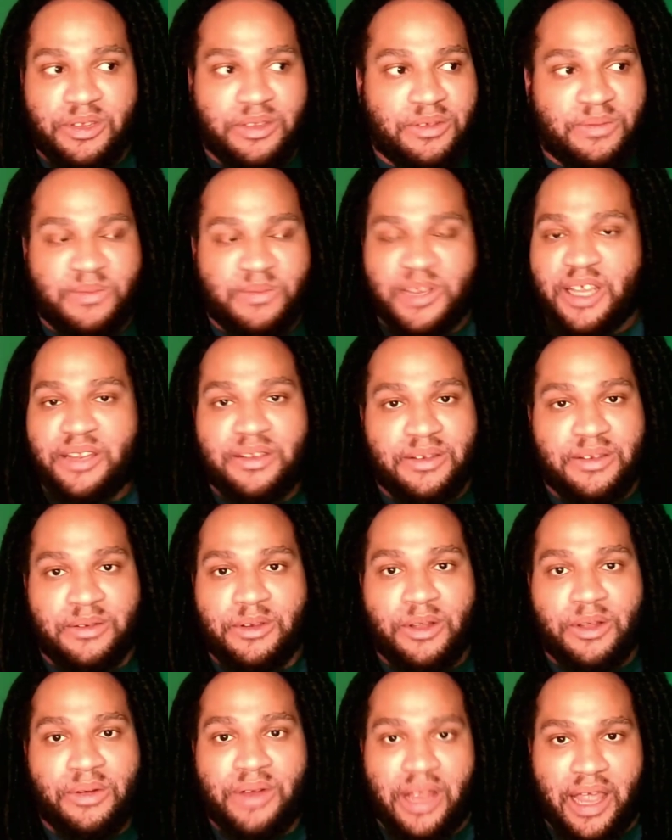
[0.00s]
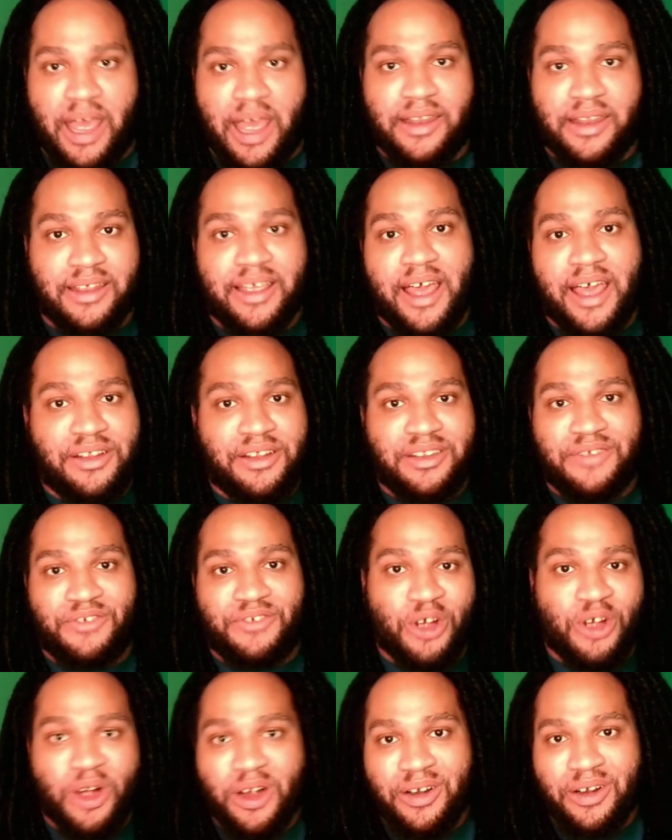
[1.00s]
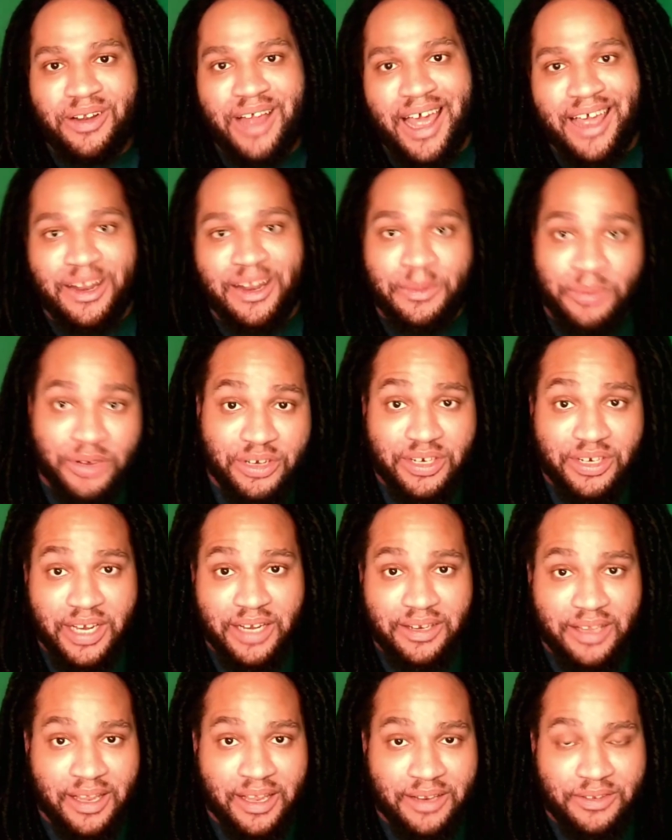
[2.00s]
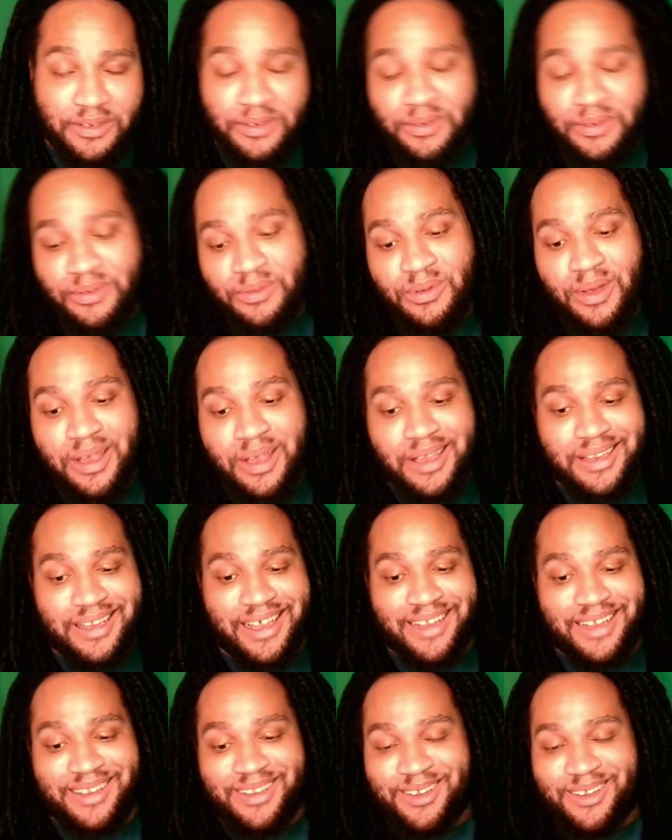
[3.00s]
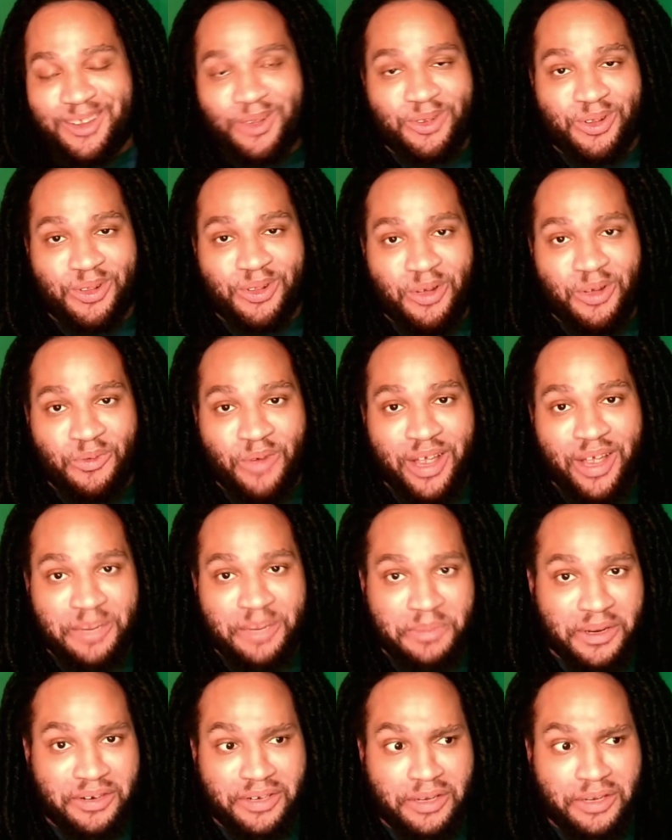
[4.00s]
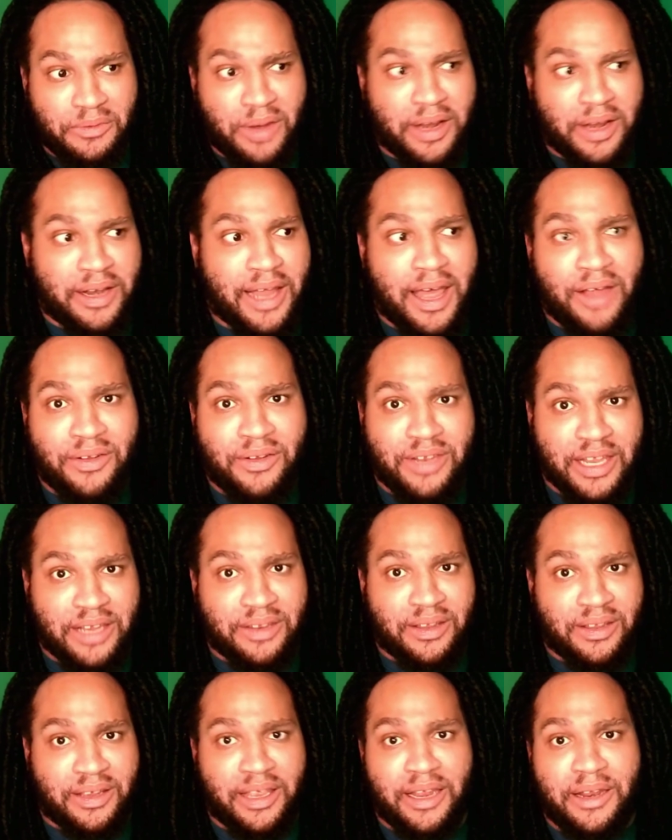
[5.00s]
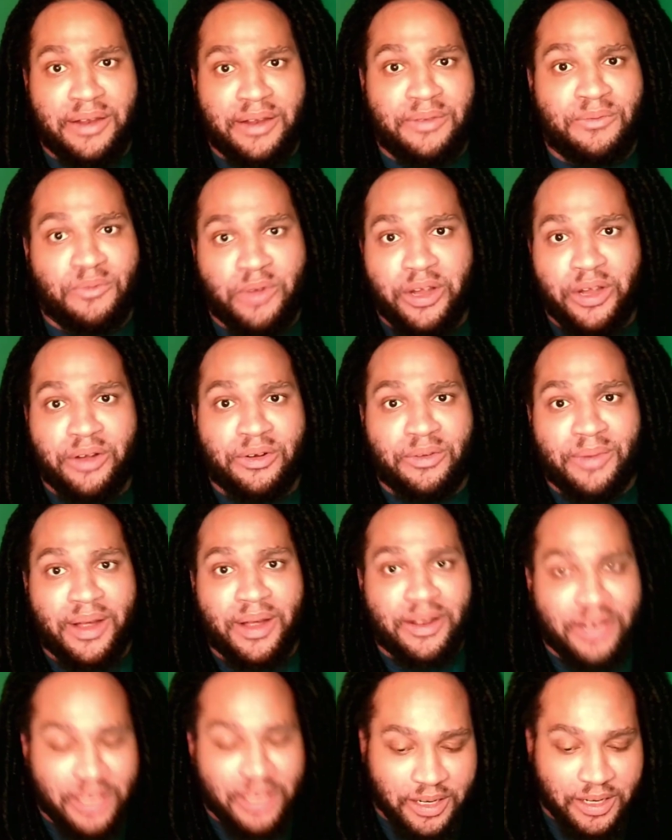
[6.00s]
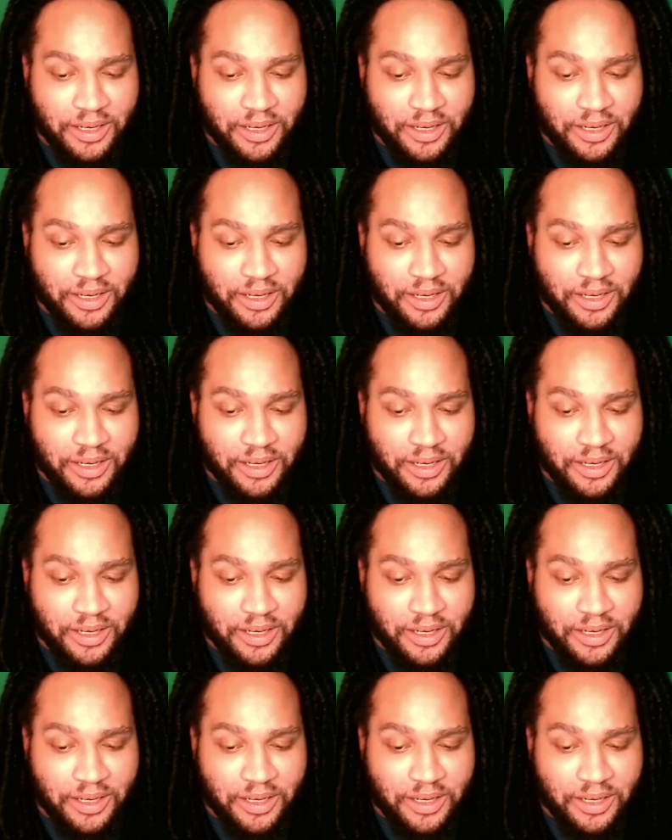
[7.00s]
just donate out of the kindness of your heart. I'd appreciate that too. That goes a long way, especially right now. Things are getting weird around here.